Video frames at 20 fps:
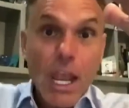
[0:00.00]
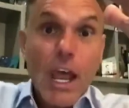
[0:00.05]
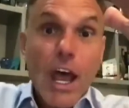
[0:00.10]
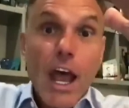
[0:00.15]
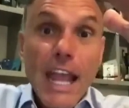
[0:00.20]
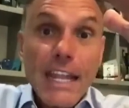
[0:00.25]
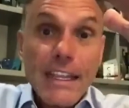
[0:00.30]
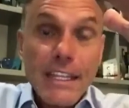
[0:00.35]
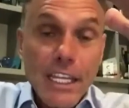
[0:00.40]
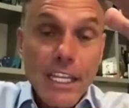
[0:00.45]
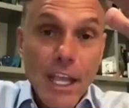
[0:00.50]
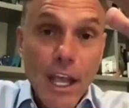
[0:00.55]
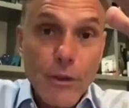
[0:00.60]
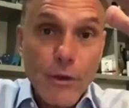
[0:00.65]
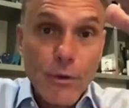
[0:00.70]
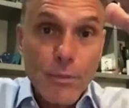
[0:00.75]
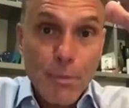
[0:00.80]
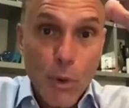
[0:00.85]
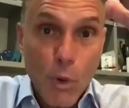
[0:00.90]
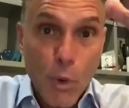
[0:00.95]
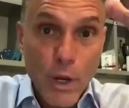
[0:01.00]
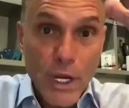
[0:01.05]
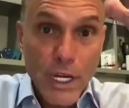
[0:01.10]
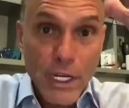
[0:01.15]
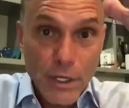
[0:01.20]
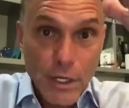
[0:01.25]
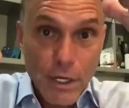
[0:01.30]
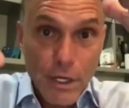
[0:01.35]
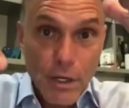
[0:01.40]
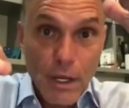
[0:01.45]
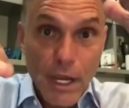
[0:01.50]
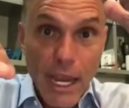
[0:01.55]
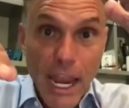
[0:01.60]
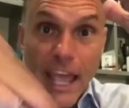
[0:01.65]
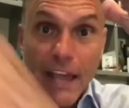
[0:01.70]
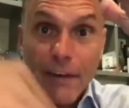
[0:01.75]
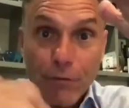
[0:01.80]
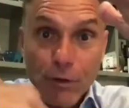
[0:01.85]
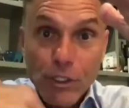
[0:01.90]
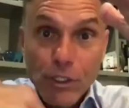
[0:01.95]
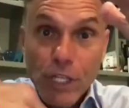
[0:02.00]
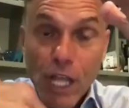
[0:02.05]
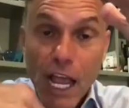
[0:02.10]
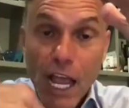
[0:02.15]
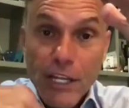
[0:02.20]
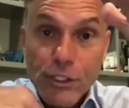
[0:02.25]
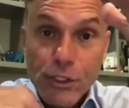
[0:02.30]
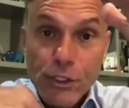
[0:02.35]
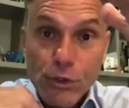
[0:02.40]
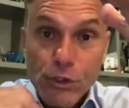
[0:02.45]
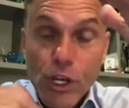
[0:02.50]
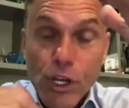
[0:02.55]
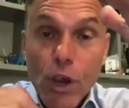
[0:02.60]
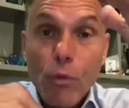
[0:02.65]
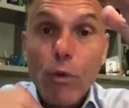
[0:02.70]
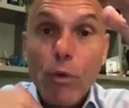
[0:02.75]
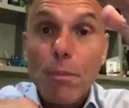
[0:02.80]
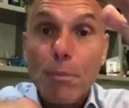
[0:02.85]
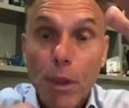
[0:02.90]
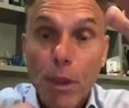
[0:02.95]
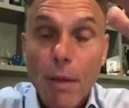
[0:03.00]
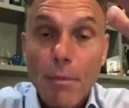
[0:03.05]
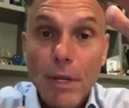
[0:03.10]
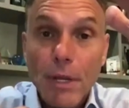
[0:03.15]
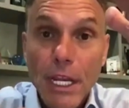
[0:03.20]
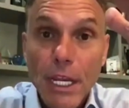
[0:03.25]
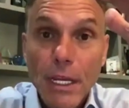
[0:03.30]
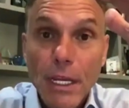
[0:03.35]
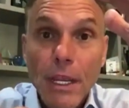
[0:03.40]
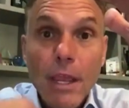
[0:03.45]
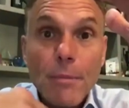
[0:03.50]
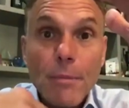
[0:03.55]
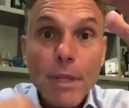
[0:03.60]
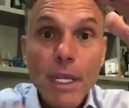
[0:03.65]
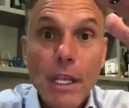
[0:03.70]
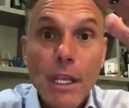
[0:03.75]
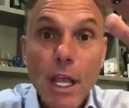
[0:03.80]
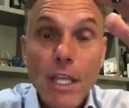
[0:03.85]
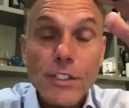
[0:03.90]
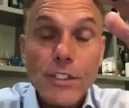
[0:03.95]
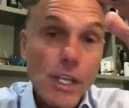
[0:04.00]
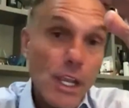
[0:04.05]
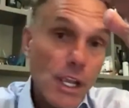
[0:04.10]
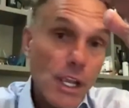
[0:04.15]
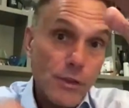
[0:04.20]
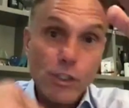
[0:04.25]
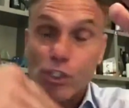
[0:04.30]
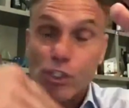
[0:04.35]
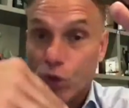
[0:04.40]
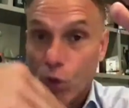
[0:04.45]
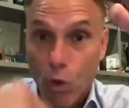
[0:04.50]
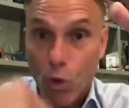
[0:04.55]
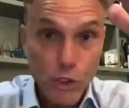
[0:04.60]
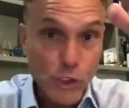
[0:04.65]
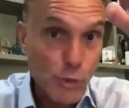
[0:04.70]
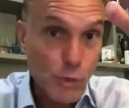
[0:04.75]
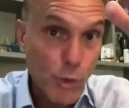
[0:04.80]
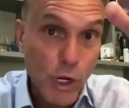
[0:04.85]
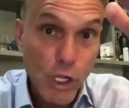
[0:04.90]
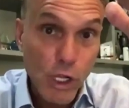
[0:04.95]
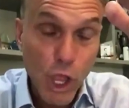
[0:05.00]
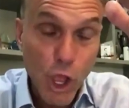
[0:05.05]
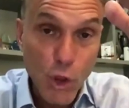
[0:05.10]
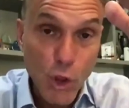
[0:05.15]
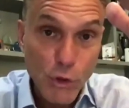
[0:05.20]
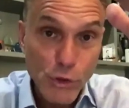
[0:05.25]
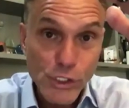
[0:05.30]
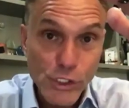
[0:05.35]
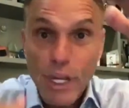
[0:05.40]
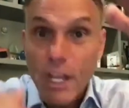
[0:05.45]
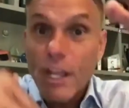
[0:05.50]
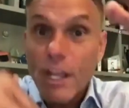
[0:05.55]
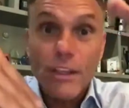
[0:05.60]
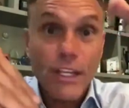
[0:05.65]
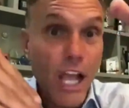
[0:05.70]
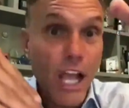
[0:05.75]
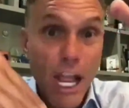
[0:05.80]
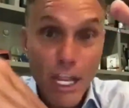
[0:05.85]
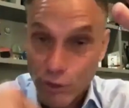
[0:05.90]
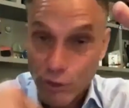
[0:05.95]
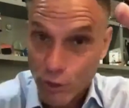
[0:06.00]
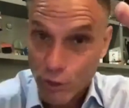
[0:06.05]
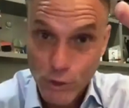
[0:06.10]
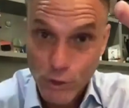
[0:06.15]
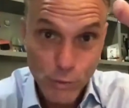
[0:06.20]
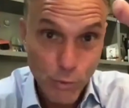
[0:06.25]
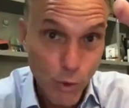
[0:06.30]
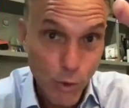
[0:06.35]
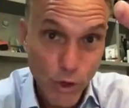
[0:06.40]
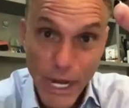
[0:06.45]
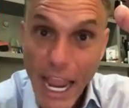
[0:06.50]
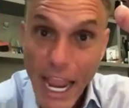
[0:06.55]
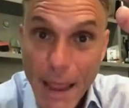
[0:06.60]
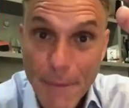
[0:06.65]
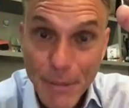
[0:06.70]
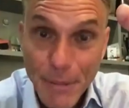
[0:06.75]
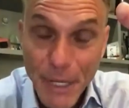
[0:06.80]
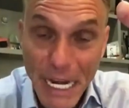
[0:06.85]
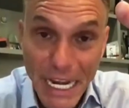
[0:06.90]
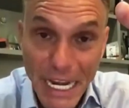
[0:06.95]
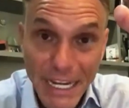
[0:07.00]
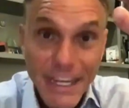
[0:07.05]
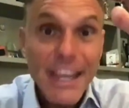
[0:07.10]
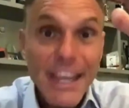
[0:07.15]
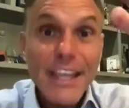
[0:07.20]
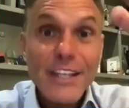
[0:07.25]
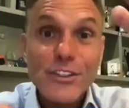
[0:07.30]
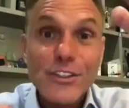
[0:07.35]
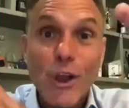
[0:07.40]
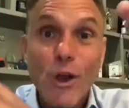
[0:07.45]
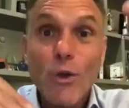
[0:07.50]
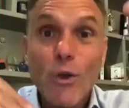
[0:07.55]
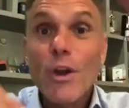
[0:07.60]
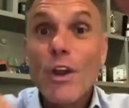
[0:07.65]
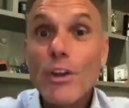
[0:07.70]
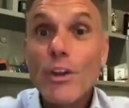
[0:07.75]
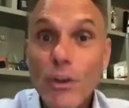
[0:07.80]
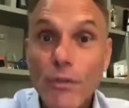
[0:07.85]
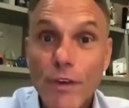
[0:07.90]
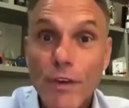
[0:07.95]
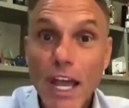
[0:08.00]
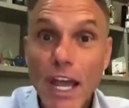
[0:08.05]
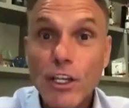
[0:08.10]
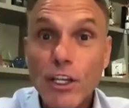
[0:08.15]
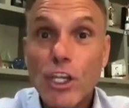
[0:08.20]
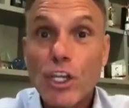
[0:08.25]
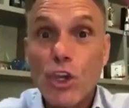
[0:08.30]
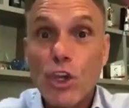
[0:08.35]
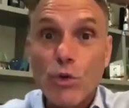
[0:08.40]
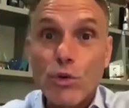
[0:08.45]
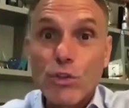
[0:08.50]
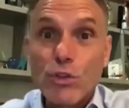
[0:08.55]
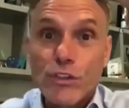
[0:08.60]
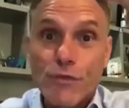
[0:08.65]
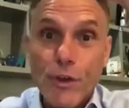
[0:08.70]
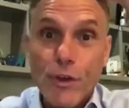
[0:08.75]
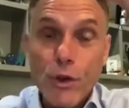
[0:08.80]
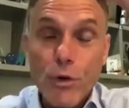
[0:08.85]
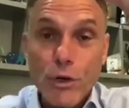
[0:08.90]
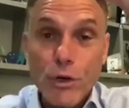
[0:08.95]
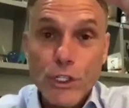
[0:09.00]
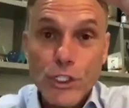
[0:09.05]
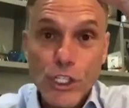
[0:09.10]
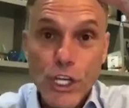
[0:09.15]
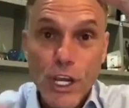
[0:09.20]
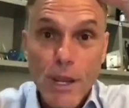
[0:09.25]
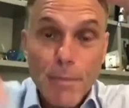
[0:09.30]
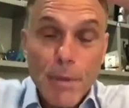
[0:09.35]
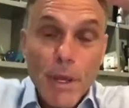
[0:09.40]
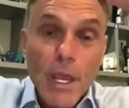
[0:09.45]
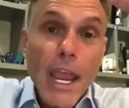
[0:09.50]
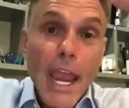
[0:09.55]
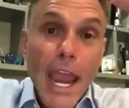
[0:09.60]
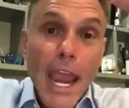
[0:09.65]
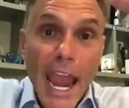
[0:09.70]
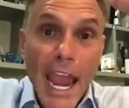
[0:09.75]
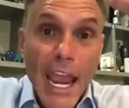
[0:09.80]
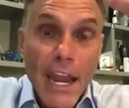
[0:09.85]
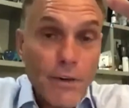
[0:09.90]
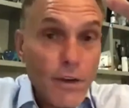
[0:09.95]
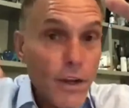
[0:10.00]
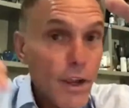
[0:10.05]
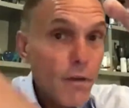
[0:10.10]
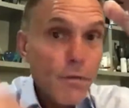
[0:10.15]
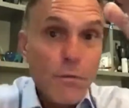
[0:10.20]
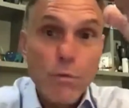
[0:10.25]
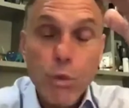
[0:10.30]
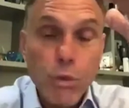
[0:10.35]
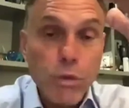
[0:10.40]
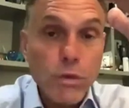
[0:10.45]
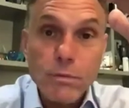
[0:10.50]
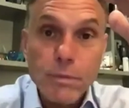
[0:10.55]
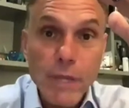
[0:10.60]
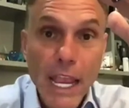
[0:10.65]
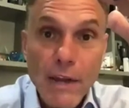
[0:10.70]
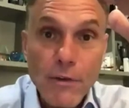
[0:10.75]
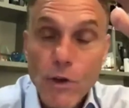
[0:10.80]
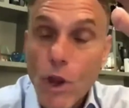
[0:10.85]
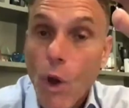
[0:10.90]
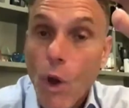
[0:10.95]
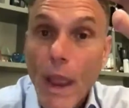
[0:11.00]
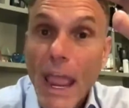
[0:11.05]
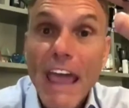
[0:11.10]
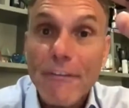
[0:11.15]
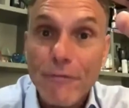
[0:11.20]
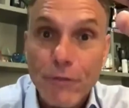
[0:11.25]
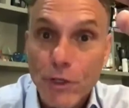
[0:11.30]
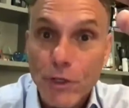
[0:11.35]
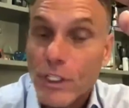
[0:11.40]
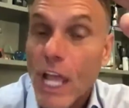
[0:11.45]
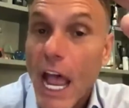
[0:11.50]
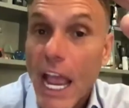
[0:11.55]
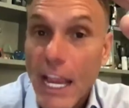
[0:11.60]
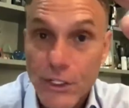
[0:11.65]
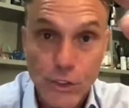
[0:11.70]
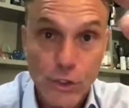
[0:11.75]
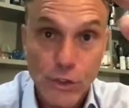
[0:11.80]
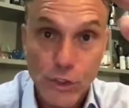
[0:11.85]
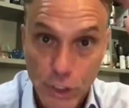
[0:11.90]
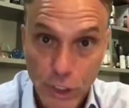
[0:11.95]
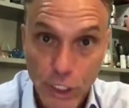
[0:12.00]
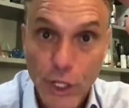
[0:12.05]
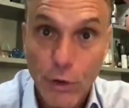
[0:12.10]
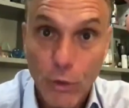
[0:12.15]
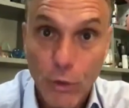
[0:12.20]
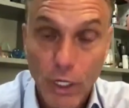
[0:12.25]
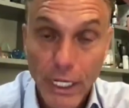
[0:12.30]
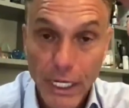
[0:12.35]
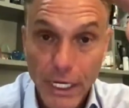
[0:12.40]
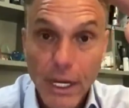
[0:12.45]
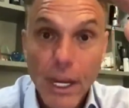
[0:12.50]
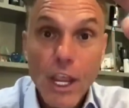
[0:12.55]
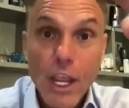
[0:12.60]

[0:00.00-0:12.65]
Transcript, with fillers: At the other point, advertisers were plummeting because the stores were closed, the concerts weren't happening. So you've got huge viewership and and no advertisers, literally.